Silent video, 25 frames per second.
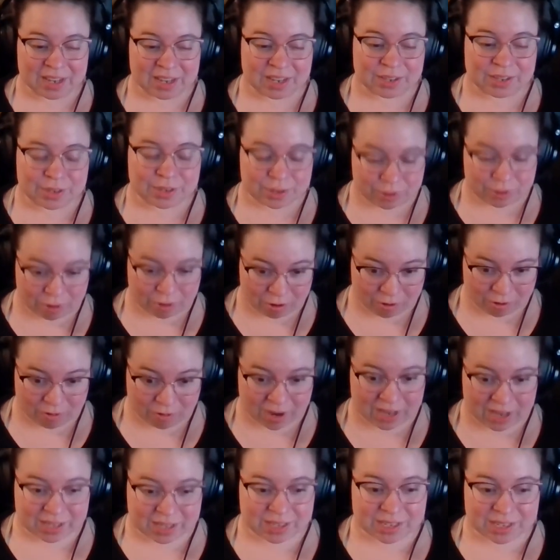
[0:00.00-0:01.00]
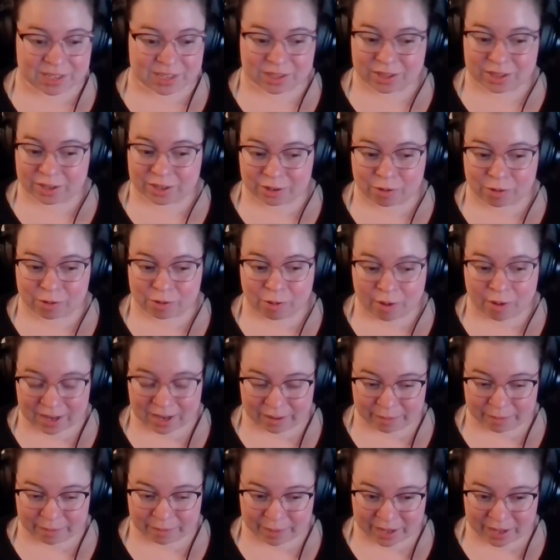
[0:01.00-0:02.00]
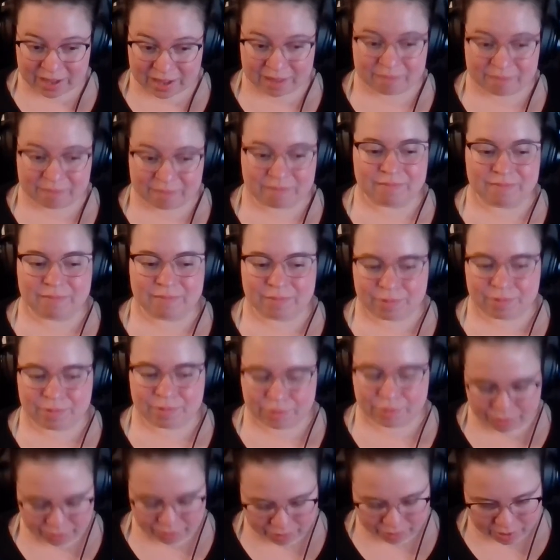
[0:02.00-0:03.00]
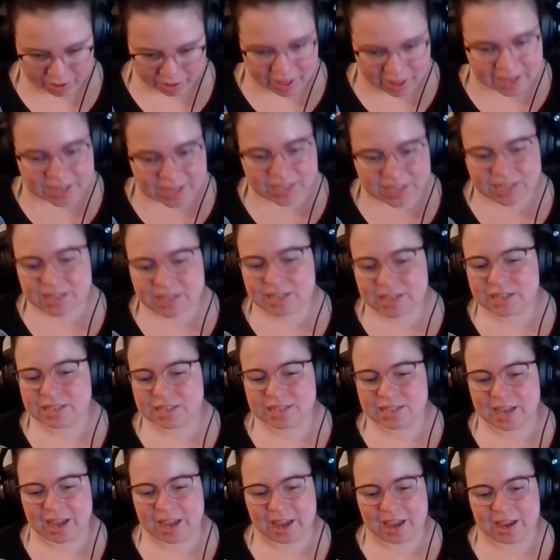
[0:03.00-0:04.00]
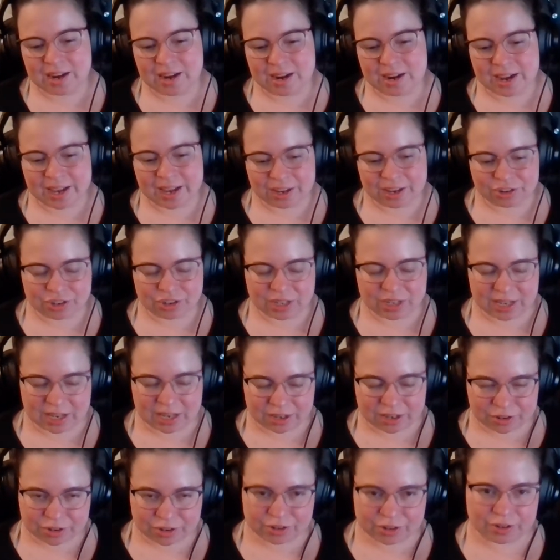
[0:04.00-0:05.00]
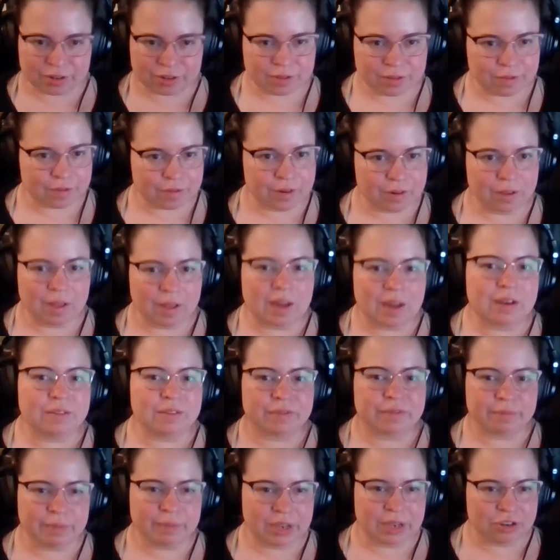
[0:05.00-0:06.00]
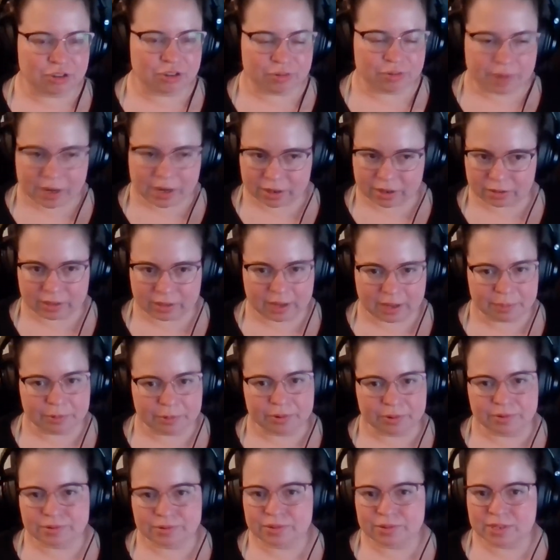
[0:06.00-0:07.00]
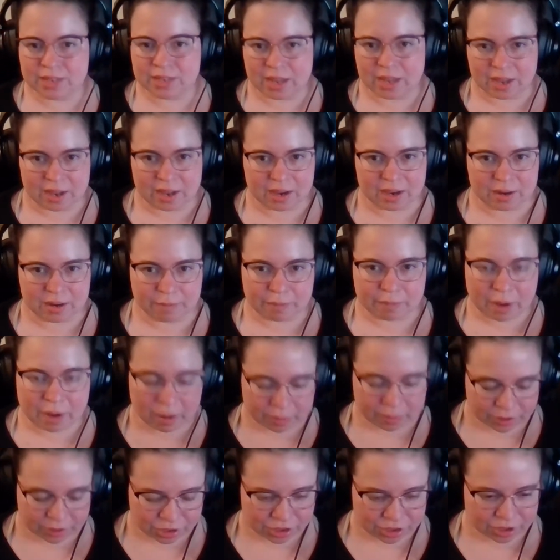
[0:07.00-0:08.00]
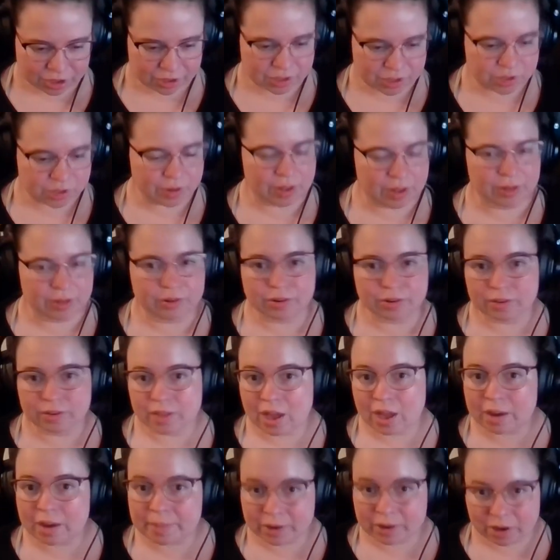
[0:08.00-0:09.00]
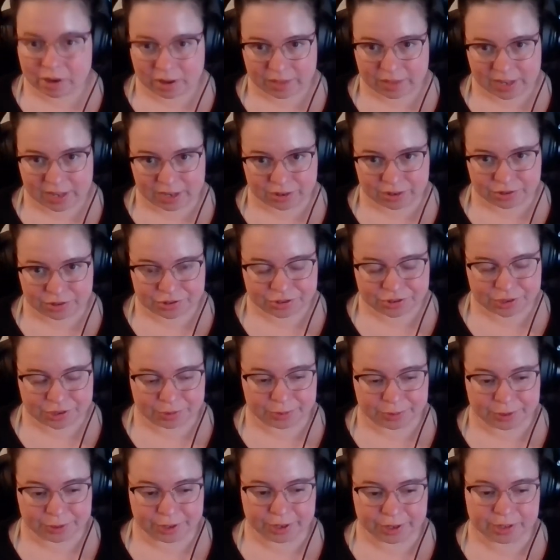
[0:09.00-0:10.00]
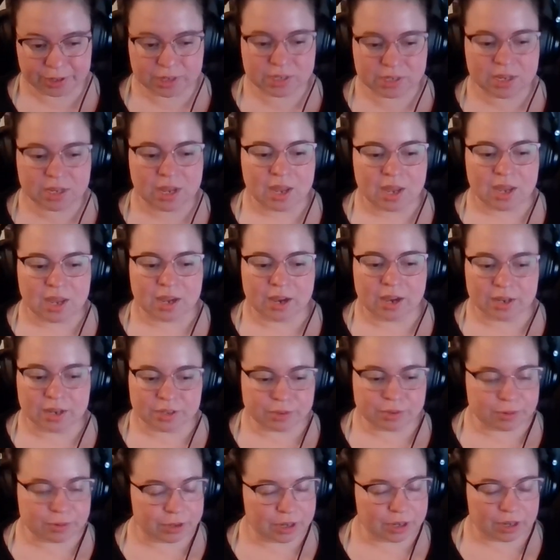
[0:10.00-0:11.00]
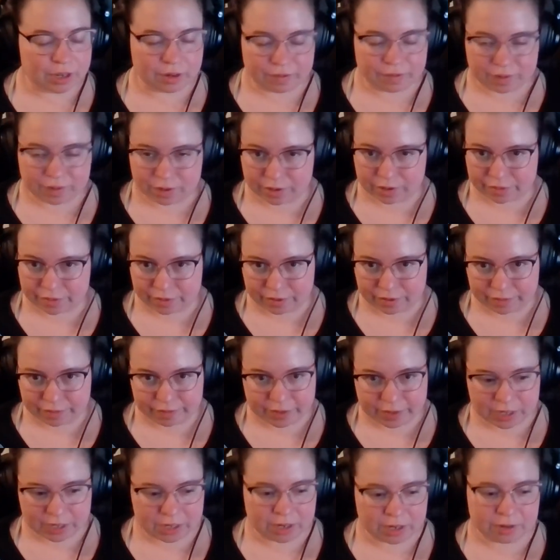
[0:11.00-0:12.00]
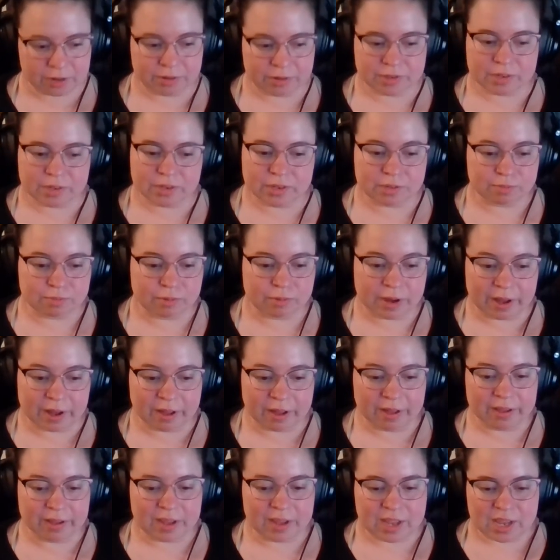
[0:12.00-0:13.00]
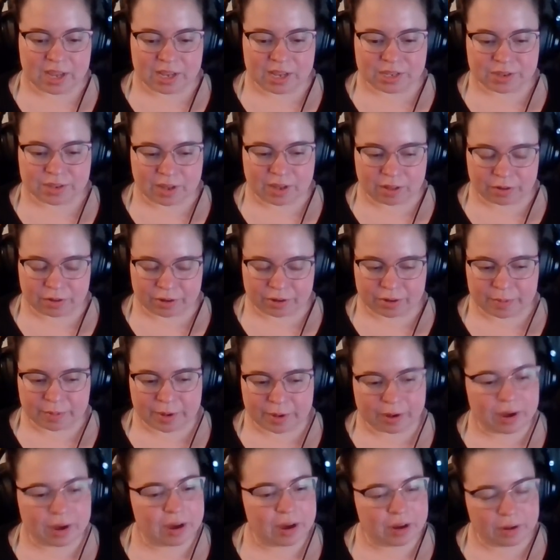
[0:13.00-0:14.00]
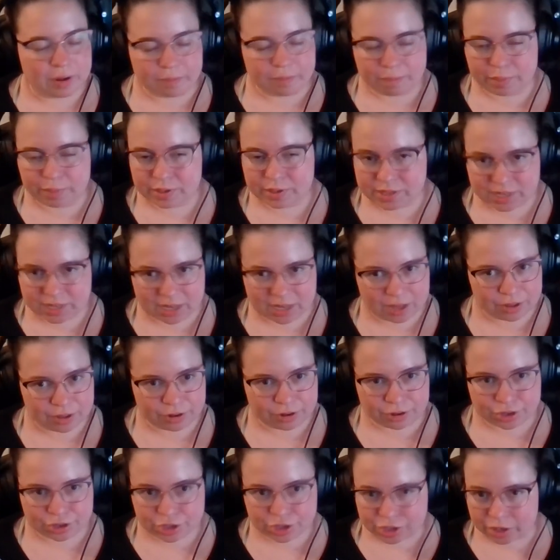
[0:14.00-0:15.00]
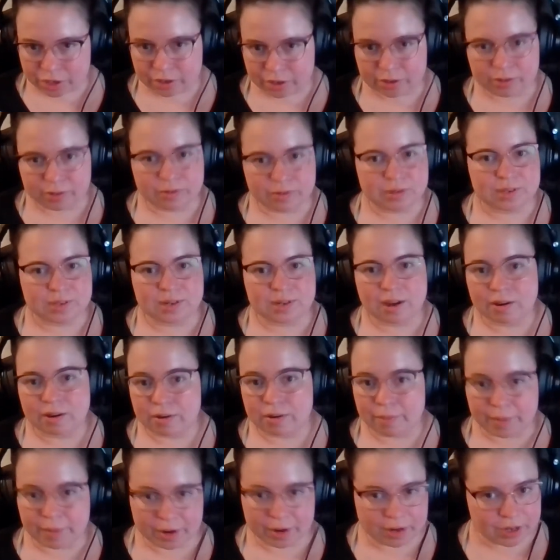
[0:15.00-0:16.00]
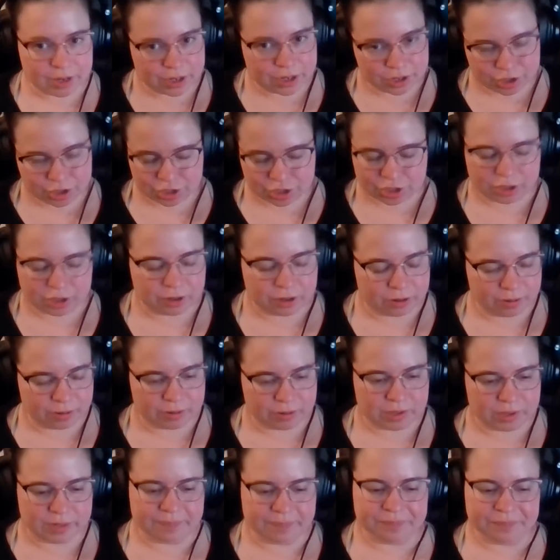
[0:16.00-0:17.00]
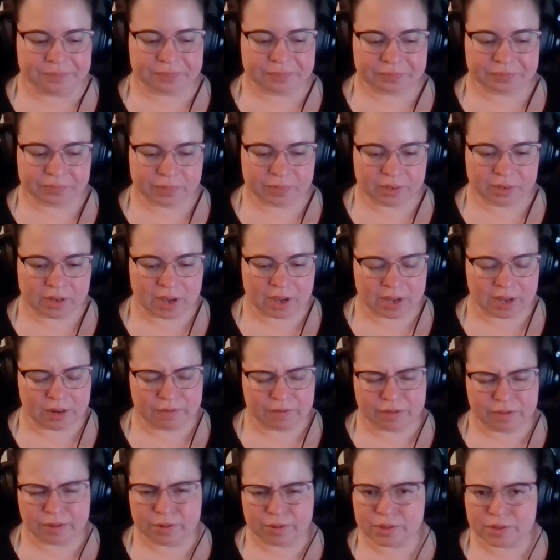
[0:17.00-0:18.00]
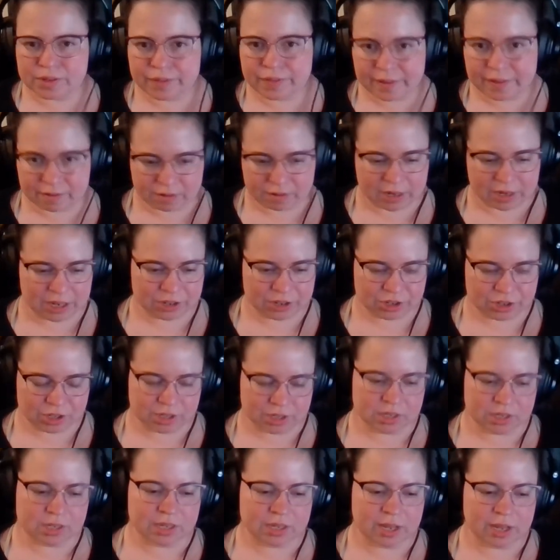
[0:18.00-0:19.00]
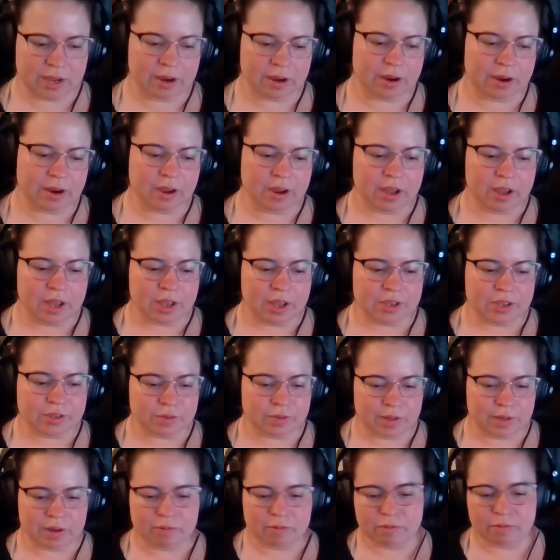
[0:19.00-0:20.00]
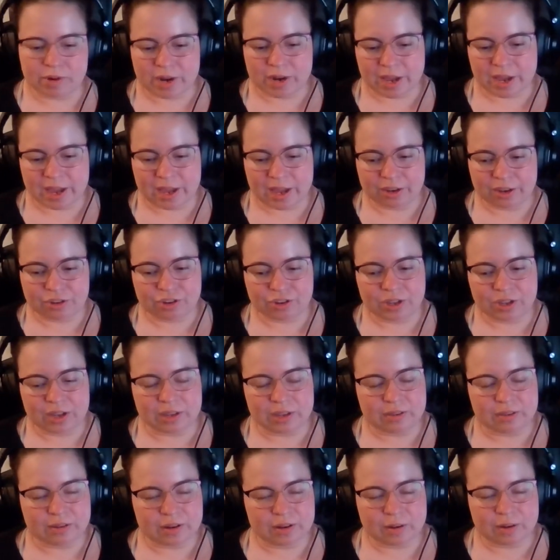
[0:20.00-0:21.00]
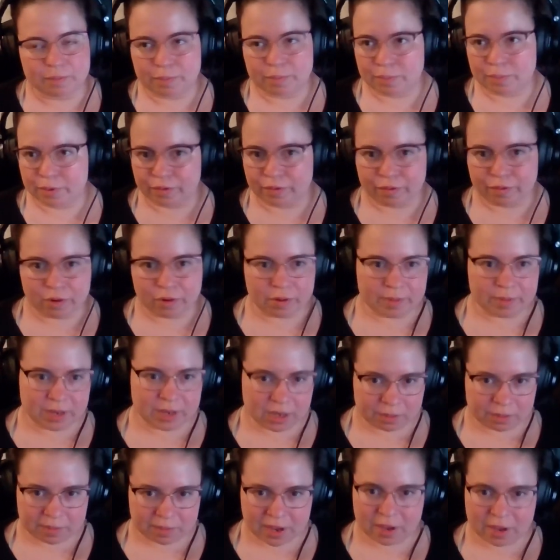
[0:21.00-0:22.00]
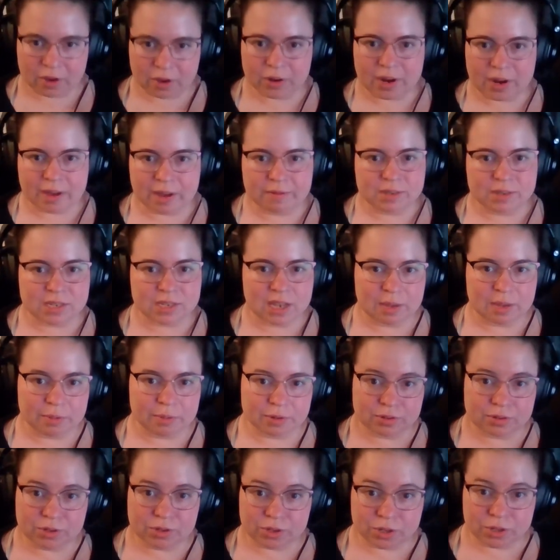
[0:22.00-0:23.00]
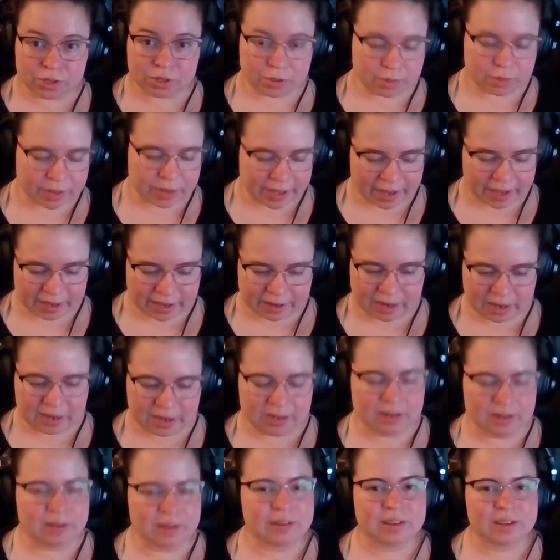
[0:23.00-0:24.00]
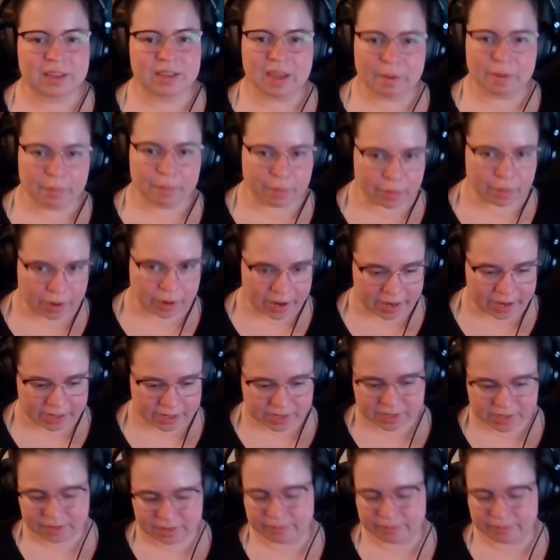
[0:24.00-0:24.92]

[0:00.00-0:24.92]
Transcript: So I did learn quite a bit through the classes, and I actually interned for a lot of major record labels and publishers. So I learned a lot about how the industry works, got to work at a few different venues as well. So I learned about how to put together shows and how to market shows and kind of those foundations there, so that when I actually ended up performing on my own, I was able to do that and get press.